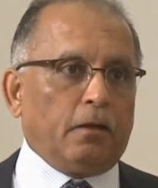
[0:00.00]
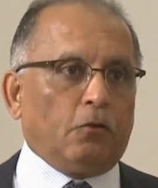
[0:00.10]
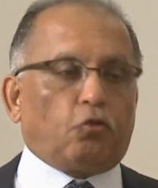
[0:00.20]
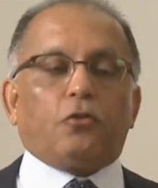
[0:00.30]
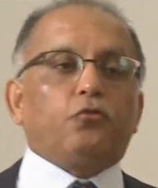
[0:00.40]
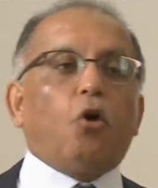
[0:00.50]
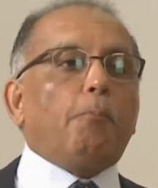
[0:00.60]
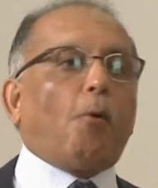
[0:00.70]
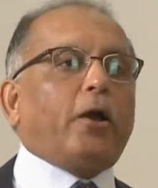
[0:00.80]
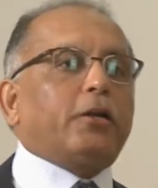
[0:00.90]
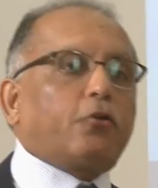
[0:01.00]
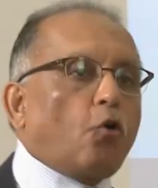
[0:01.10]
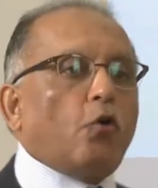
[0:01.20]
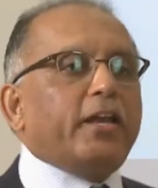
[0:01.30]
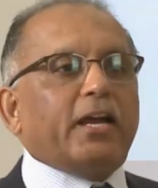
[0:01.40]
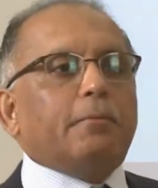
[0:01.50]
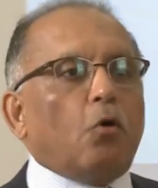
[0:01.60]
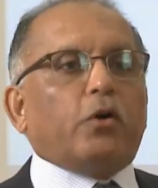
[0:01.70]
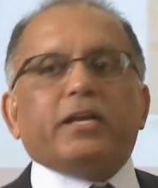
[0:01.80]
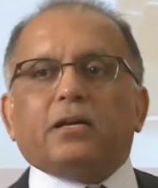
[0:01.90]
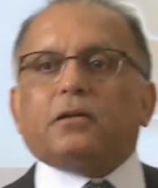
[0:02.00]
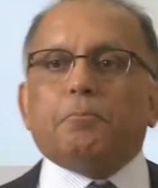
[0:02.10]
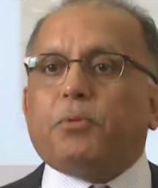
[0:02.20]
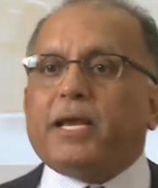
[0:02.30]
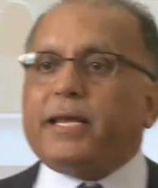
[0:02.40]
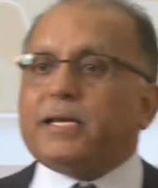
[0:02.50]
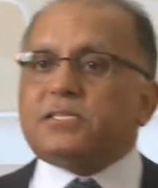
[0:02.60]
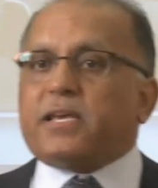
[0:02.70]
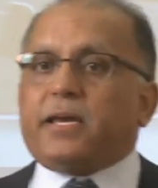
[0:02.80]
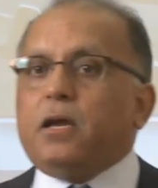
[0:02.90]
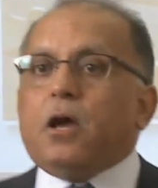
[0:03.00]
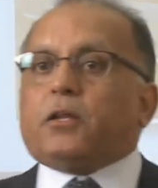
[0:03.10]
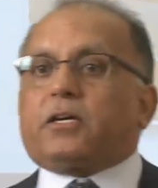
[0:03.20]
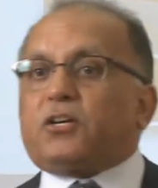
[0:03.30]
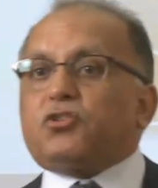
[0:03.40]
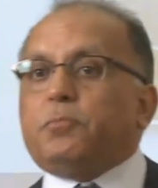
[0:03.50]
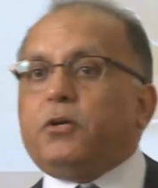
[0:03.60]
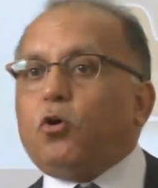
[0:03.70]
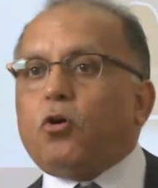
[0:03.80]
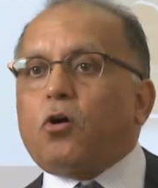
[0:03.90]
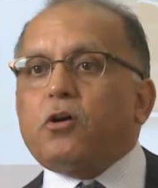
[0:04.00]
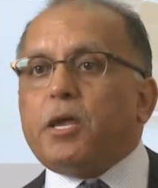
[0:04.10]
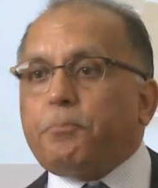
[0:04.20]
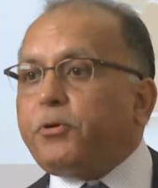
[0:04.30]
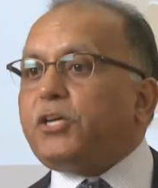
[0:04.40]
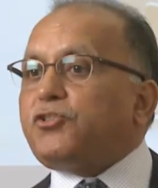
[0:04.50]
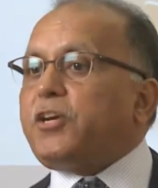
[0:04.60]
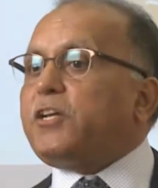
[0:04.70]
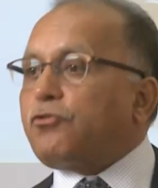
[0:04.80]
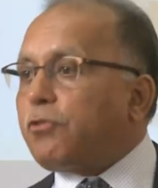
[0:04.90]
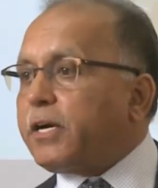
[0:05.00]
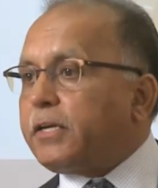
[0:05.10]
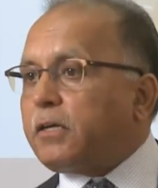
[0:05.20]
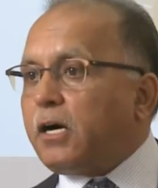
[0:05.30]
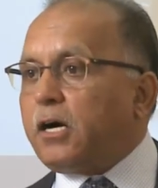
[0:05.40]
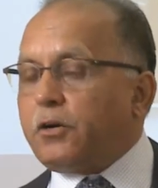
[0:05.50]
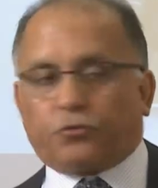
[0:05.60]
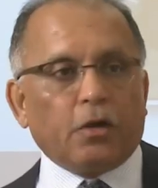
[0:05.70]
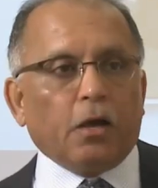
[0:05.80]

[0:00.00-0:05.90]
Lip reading: So it's no point groaning and moaning and complaining and saying the customer no longer appreciates rugged cars.